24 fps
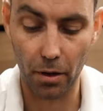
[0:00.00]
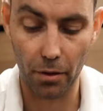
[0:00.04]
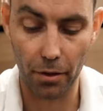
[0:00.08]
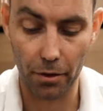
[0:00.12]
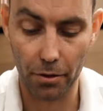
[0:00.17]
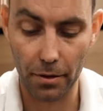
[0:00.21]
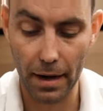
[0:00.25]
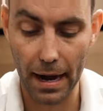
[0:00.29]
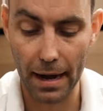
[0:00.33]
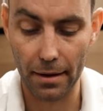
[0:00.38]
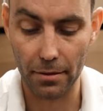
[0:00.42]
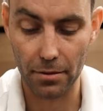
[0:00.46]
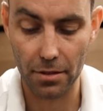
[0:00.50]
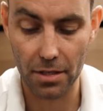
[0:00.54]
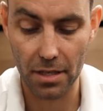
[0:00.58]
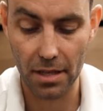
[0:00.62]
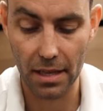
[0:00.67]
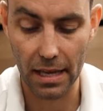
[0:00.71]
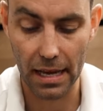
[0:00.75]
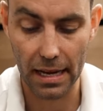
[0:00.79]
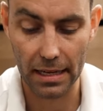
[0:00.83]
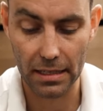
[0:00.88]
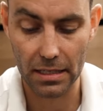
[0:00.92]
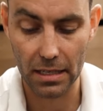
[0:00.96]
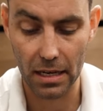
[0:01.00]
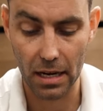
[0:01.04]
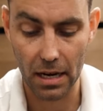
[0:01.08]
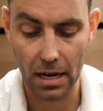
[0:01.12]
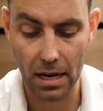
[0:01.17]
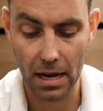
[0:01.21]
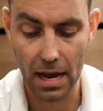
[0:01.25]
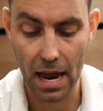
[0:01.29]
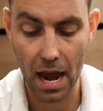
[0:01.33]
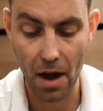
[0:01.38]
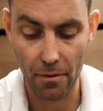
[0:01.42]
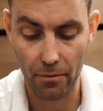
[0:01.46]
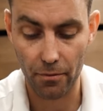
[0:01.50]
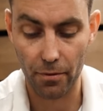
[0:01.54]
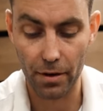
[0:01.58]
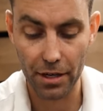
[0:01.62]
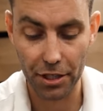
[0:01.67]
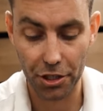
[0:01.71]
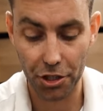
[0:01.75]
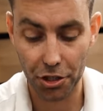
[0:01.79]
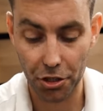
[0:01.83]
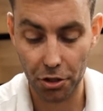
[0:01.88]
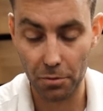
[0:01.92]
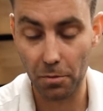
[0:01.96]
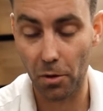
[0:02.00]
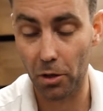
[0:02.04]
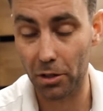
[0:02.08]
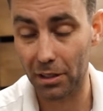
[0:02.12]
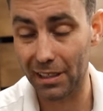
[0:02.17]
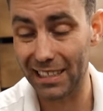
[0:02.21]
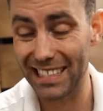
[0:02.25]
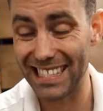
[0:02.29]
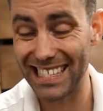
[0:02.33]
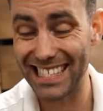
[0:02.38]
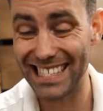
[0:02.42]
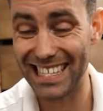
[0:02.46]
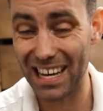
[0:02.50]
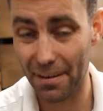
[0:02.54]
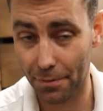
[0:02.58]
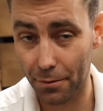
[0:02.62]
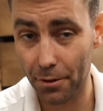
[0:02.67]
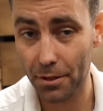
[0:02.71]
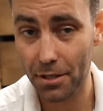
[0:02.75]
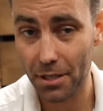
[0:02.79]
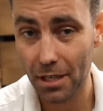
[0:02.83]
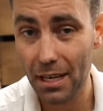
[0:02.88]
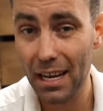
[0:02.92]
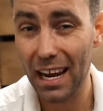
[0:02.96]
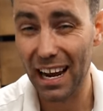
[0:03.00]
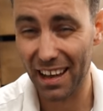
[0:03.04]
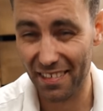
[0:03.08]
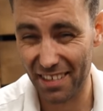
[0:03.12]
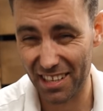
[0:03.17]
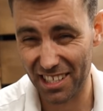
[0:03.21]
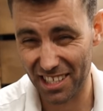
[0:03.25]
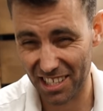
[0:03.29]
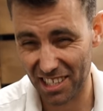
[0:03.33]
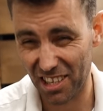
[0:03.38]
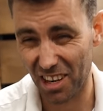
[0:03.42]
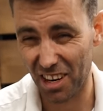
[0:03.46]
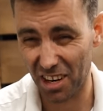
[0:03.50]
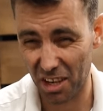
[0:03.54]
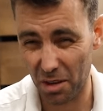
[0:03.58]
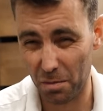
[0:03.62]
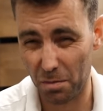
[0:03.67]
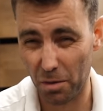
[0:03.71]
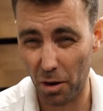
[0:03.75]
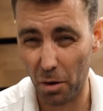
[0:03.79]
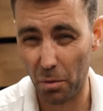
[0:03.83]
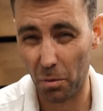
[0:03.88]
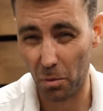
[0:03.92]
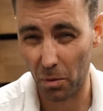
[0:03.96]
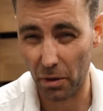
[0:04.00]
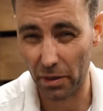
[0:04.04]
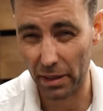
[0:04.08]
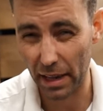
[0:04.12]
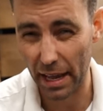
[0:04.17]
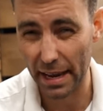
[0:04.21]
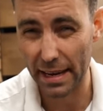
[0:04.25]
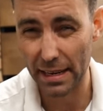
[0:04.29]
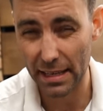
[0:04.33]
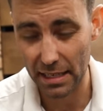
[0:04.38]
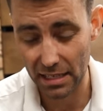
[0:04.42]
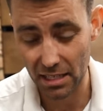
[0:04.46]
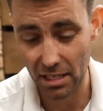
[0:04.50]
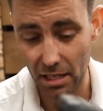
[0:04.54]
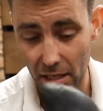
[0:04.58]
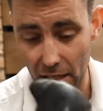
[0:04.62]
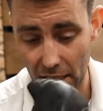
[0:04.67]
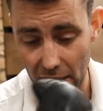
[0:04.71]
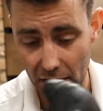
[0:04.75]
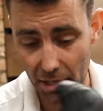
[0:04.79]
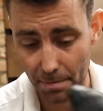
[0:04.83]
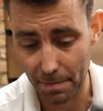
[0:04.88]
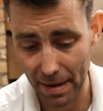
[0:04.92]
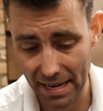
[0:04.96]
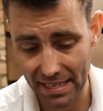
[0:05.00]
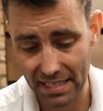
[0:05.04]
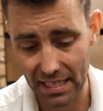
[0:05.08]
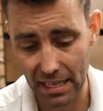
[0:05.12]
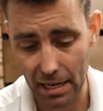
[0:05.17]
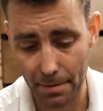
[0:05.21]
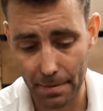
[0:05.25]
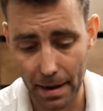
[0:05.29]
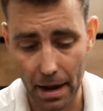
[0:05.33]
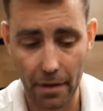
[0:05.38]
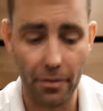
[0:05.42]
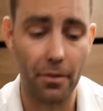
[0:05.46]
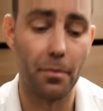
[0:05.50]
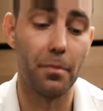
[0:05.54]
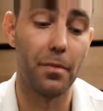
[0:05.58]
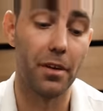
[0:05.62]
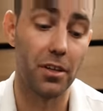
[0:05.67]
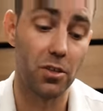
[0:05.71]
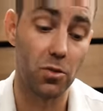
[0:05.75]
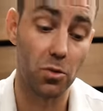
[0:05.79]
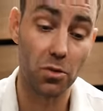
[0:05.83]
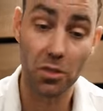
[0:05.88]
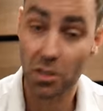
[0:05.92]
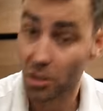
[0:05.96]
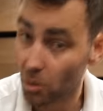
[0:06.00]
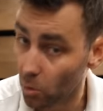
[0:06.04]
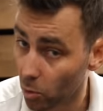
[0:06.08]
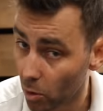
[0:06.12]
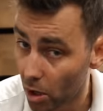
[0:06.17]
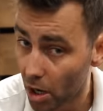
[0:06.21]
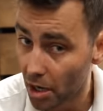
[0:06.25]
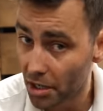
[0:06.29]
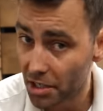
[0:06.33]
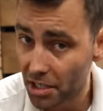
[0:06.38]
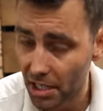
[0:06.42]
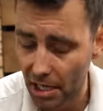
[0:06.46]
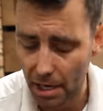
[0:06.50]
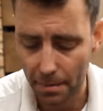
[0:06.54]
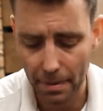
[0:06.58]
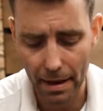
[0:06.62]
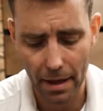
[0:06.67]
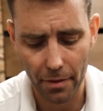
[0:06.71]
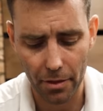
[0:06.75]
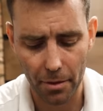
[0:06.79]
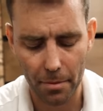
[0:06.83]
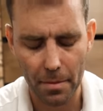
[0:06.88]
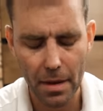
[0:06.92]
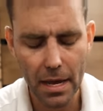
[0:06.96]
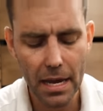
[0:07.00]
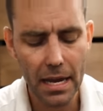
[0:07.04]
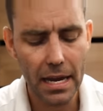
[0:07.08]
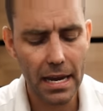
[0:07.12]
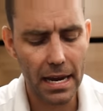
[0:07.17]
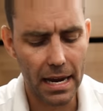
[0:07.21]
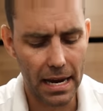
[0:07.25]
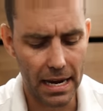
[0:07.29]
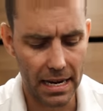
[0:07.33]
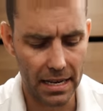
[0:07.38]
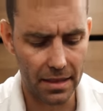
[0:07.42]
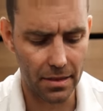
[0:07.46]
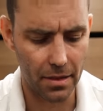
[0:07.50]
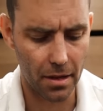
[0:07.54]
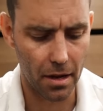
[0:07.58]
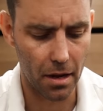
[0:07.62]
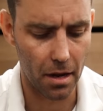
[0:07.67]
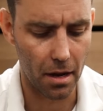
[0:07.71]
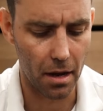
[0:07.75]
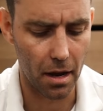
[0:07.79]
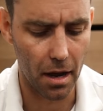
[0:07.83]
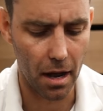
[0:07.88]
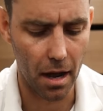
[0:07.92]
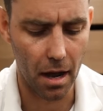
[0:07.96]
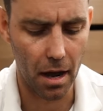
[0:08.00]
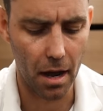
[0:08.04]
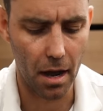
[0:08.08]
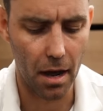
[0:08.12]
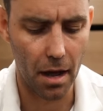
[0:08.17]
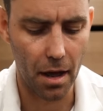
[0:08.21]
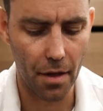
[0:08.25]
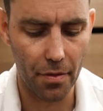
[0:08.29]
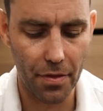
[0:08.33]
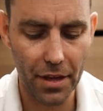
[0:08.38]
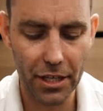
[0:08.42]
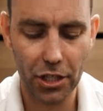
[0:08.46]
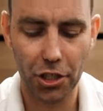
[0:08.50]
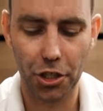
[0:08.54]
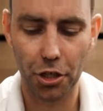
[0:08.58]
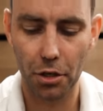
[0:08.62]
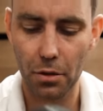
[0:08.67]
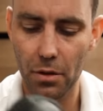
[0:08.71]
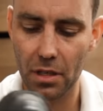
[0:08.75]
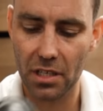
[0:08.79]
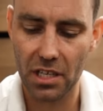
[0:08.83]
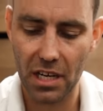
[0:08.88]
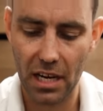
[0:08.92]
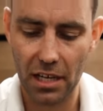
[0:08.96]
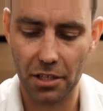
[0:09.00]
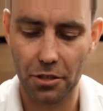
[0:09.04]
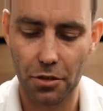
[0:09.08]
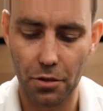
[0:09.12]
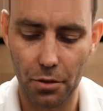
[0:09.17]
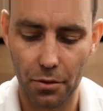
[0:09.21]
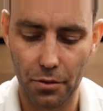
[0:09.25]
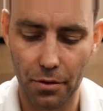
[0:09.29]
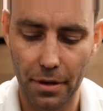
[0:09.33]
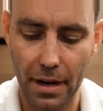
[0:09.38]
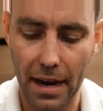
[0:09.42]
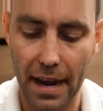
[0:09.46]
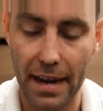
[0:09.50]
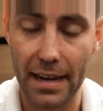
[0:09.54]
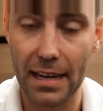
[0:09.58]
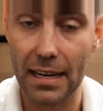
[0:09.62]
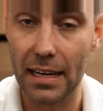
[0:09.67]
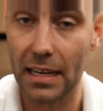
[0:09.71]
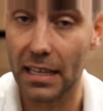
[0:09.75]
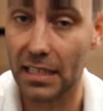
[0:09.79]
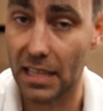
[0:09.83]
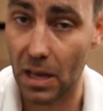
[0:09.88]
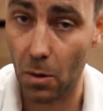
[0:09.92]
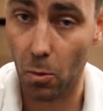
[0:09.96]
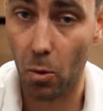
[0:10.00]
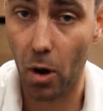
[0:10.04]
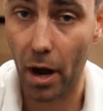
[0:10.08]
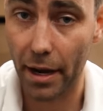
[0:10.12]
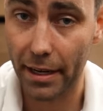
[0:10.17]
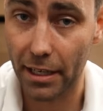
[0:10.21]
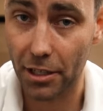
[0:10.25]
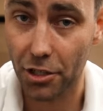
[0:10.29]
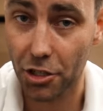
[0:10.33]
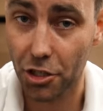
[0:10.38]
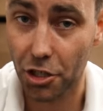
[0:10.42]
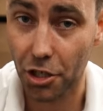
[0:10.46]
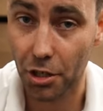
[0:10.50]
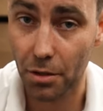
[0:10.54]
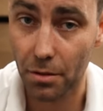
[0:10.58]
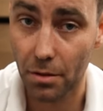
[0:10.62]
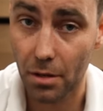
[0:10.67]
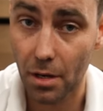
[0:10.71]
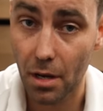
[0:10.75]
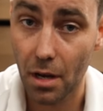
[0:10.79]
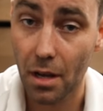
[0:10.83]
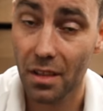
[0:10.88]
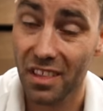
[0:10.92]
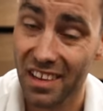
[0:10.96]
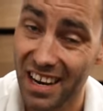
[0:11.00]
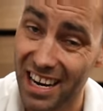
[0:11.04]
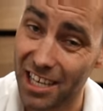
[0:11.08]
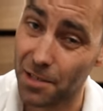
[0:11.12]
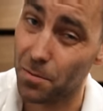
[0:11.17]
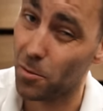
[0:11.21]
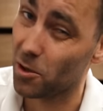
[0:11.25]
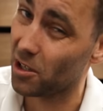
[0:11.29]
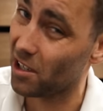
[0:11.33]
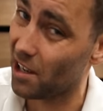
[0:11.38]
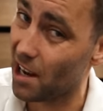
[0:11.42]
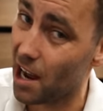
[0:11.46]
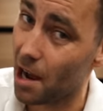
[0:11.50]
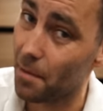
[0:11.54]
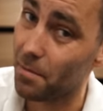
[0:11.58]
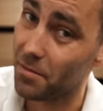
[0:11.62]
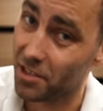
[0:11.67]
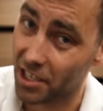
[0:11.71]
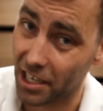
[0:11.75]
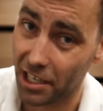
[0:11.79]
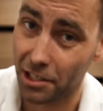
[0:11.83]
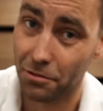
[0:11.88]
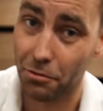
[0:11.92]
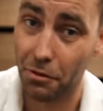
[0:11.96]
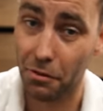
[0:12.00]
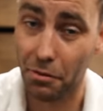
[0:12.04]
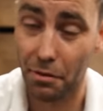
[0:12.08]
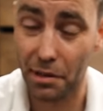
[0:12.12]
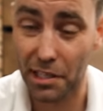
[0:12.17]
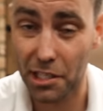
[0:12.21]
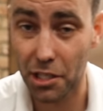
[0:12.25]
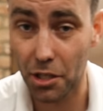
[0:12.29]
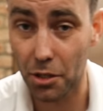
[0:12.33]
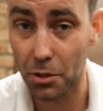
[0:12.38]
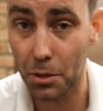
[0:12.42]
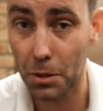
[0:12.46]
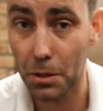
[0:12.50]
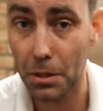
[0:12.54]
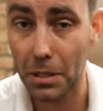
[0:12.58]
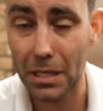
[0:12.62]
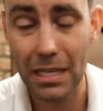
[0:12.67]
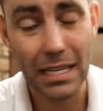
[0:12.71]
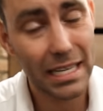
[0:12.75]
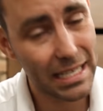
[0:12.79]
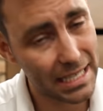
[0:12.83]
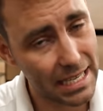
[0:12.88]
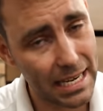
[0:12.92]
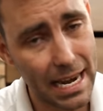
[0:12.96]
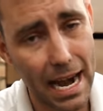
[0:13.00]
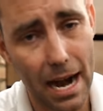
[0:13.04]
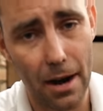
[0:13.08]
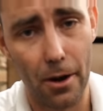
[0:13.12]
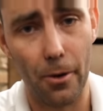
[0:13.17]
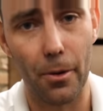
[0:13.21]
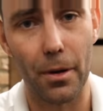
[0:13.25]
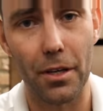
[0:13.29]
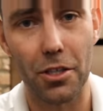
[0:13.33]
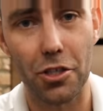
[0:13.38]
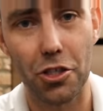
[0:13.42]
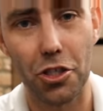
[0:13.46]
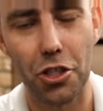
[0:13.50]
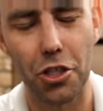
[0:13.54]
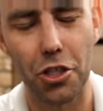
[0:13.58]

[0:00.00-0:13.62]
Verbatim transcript: on the grounds that uh, every shoe model is different, and this is kind of the problem with Lake. It's, it's the best thing about them, but it's also the worst thing about them. In the, uh, this shoe, the C X two thirty-eight, is their widest shoe. The next model up, T X three thirty-two, is the narrowest